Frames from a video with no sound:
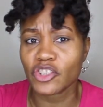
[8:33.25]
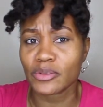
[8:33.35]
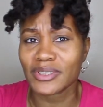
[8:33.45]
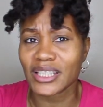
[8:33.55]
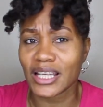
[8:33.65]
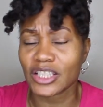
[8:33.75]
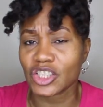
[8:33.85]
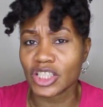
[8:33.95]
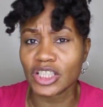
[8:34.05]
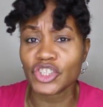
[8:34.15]
She was like, the
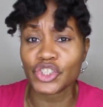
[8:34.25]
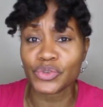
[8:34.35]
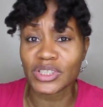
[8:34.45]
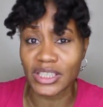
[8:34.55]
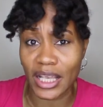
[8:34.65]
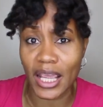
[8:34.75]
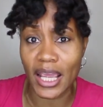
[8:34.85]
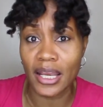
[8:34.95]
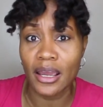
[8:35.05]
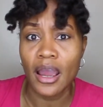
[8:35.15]
shit that you
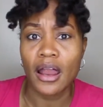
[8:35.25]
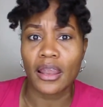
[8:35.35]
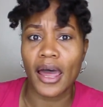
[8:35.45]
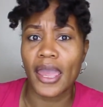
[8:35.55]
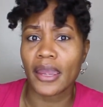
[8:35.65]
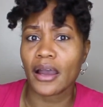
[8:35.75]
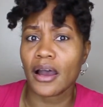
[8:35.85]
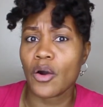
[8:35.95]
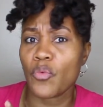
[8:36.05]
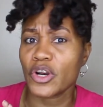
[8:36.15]
said, like,
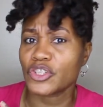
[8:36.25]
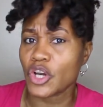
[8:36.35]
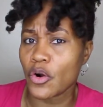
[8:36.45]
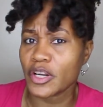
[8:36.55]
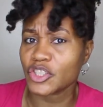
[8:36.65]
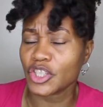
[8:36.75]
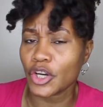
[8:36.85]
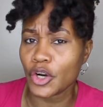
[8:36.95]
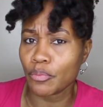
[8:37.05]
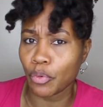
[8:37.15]
we're tarnishing
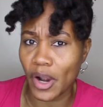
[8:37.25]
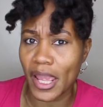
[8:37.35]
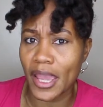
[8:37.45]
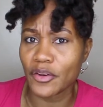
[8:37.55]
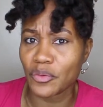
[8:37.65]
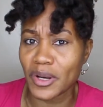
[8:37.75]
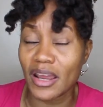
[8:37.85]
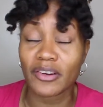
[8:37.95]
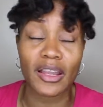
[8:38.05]
her brand or whatever.